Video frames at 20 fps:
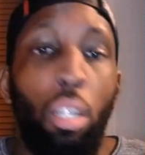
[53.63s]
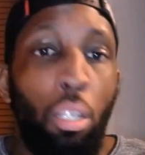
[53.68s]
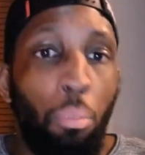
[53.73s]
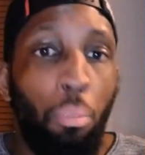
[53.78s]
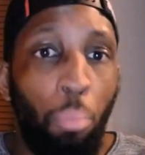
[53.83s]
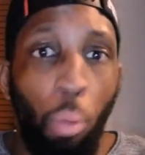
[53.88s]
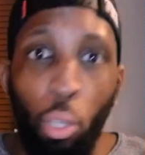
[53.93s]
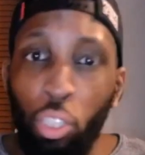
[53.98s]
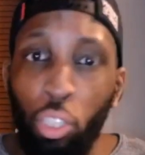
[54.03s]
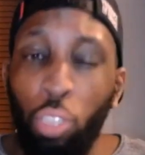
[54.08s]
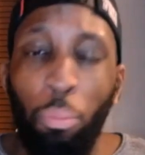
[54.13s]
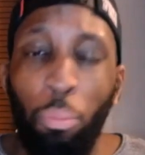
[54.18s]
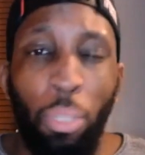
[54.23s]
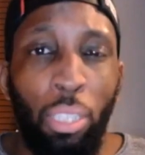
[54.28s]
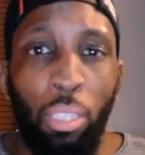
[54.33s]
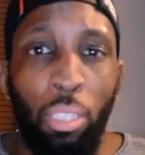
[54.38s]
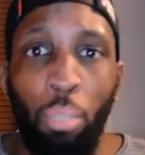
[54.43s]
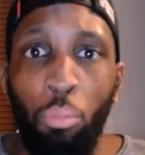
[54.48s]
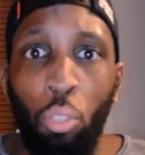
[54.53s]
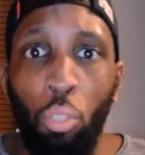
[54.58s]
Possibly
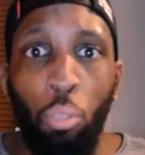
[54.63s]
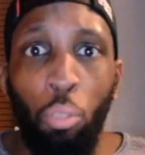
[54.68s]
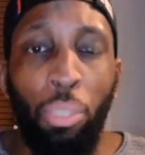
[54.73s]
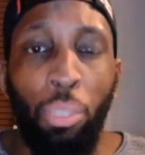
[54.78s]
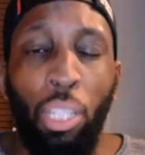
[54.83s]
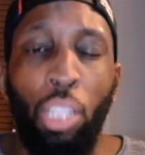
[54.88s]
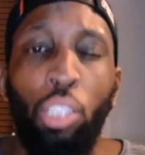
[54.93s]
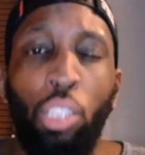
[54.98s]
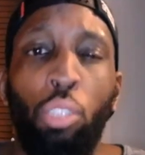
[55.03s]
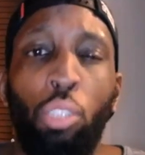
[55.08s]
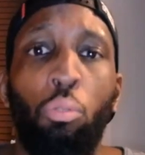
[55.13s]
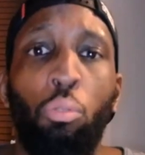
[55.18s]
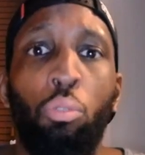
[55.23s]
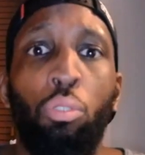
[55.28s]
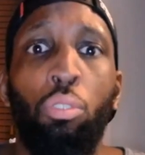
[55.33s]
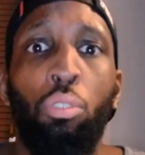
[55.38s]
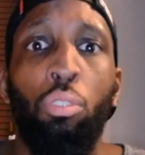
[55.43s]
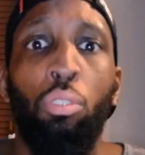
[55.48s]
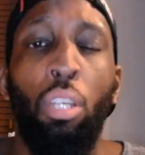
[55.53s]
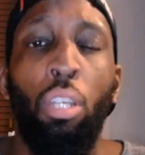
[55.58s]
some new
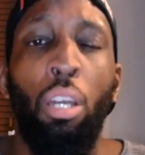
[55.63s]
potentials